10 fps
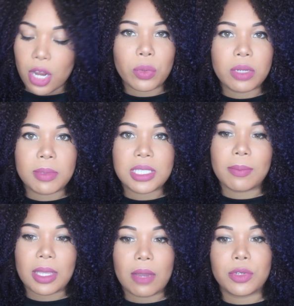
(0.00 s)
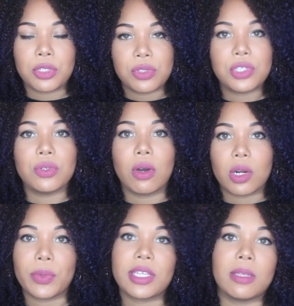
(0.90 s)
It wouldn't be something I would use to
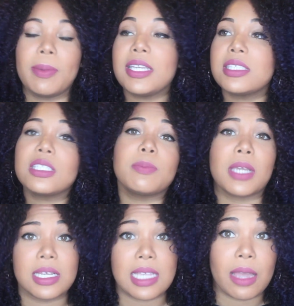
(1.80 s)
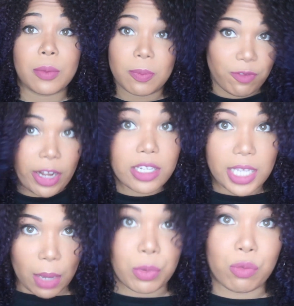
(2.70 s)
on a weekly basis because I,
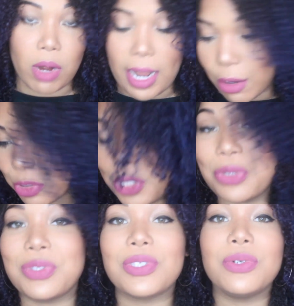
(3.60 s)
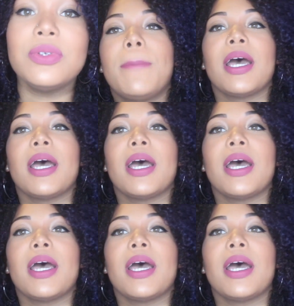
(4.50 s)
frankly, I would run out too soon.